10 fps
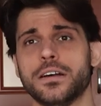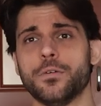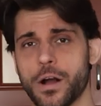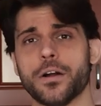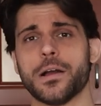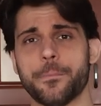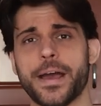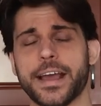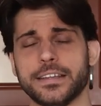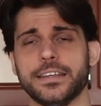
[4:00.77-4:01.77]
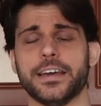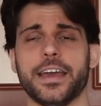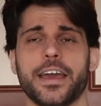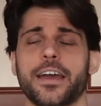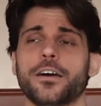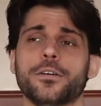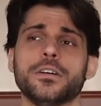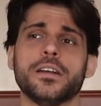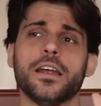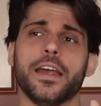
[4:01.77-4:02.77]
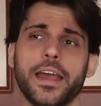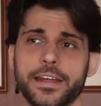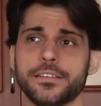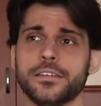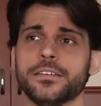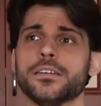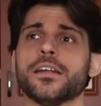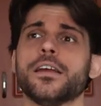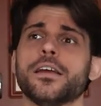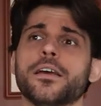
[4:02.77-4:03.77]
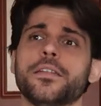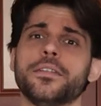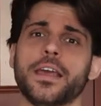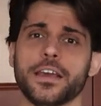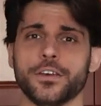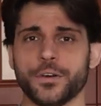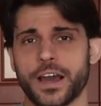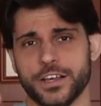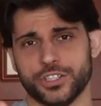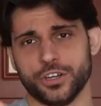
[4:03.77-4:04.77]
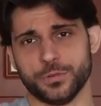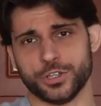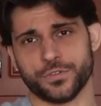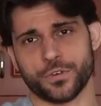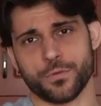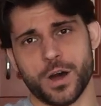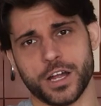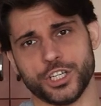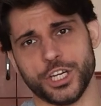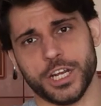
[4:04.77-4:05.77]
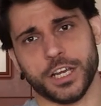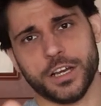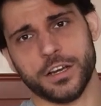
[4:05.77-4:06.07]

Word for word: Welcome back Thea Hail and thank you guys so much for watching.